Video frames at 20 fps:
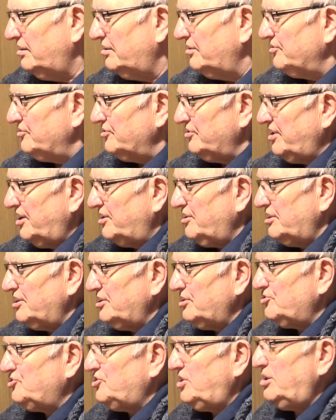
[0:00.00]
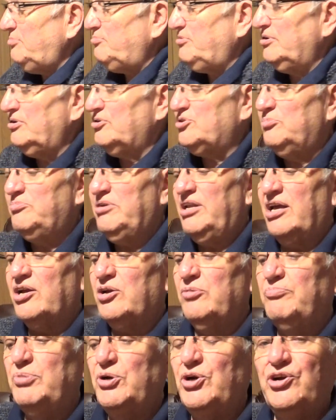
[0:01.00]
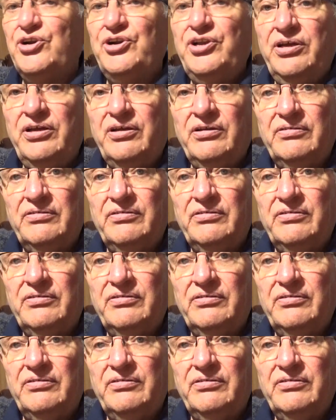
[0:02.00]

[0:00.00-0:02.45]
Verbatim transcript: There's another little shape that looks a bit like a bird,